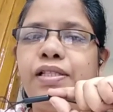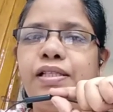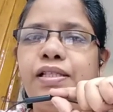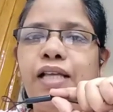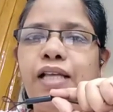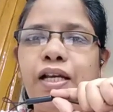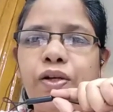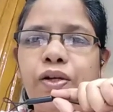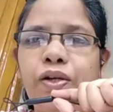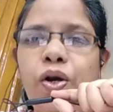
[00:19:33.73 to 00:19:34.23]
They
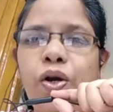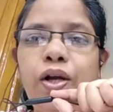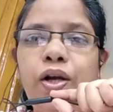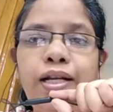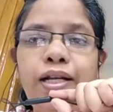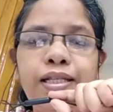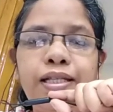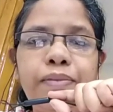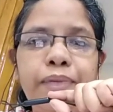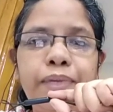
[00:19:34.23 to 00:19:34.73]
are called
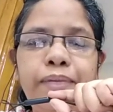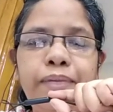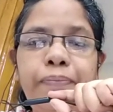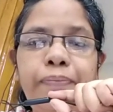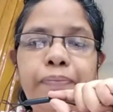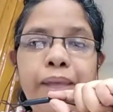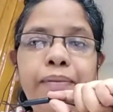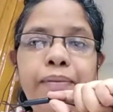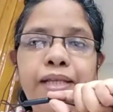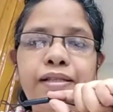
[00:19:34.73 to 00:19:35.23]
as
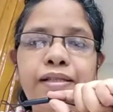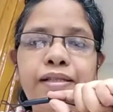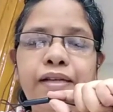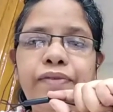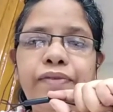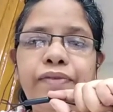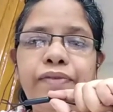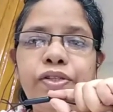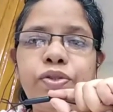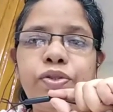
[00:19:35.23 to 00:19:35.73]
public
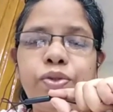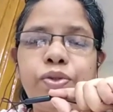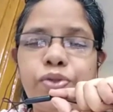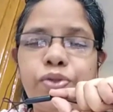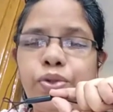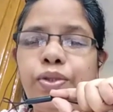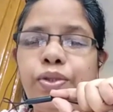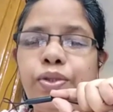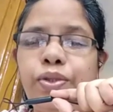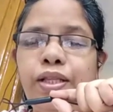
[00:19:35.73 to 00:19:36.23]
servants,
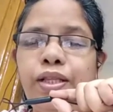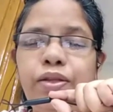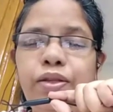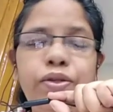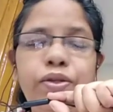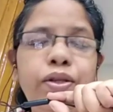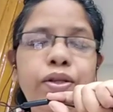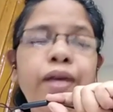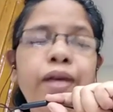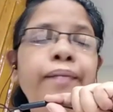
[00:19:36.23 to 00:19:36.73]
so
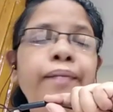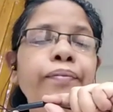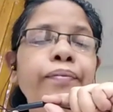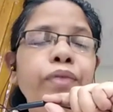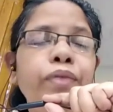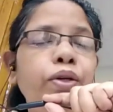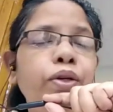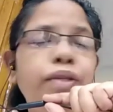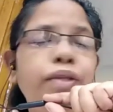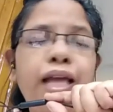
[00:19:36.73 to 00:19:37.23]

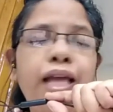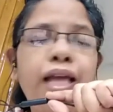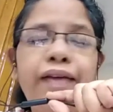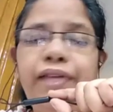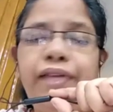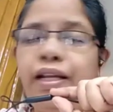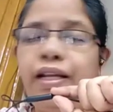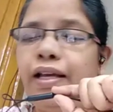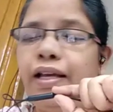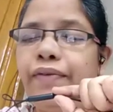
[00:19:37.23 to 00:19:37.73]
though they are
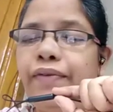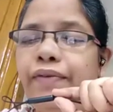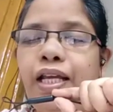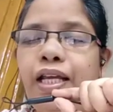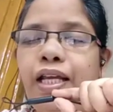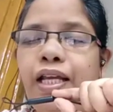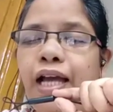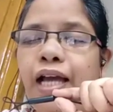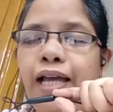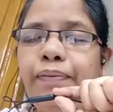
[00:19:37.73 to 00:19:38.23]
in a very
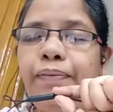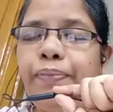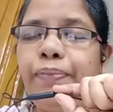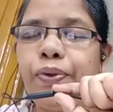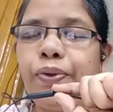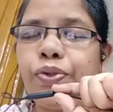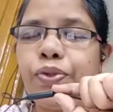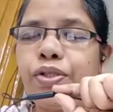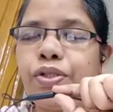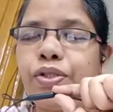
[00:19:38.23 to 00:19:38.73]
high
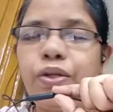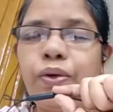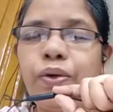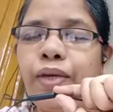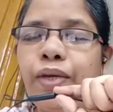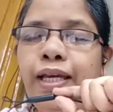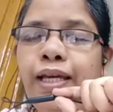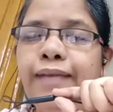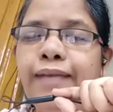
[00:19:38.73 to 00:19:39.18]
post, okay?